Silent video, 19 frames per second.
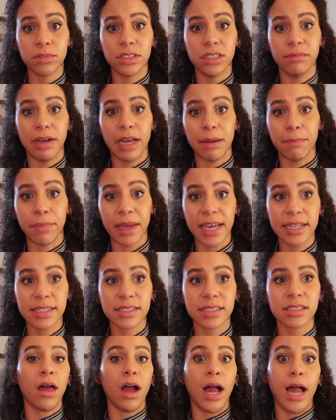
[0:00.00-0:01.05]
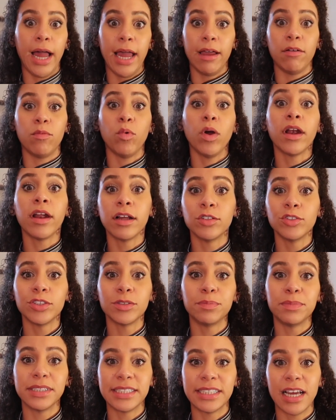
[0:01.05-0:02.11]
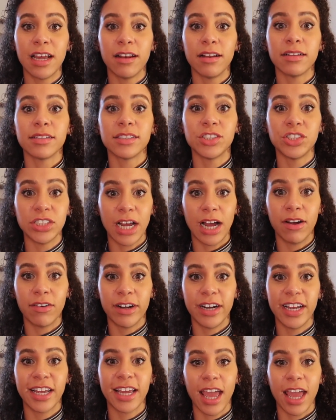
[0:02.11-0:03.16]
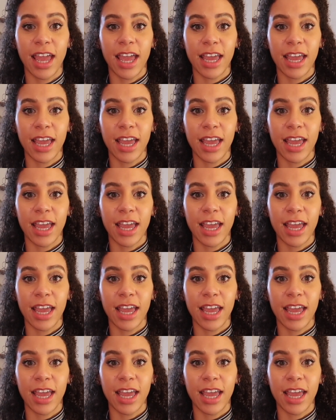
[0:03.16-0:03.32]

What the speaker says: to my base, I 100% showering